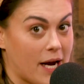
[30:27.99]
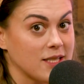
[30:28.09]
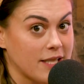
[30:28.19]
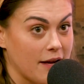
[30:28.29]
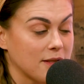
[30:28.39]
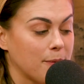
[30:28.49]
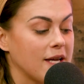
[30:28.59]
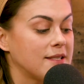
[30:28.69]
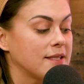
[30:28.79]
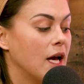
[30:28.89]
my safe
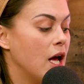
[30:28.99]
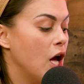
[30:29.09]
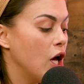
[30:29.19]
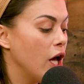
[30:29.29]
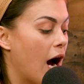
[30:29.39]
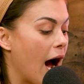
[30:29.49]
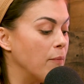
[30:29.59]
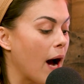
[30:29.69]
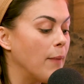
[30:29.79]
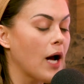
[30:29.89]
space,
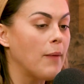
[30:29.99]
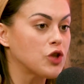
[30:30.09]
I'm